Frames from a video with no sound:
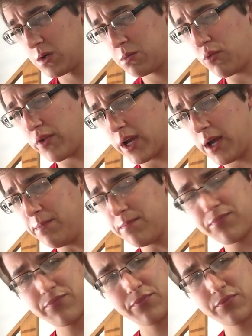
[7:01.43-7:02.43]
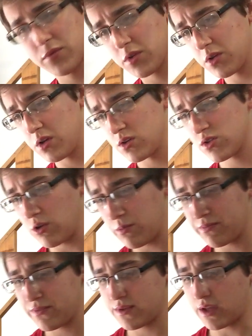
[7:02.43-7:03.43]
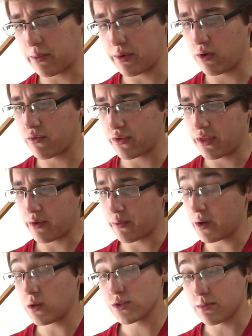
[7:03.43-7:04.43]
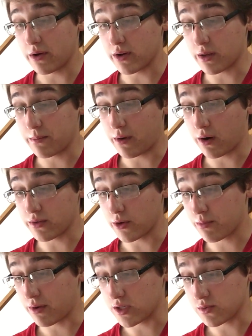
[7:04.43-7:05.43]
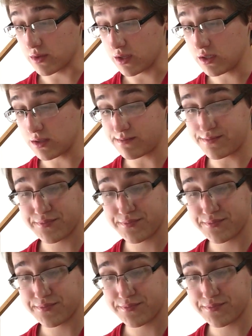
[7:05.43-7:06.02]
Moving on. So, I went over the Reynolds American part, their press release.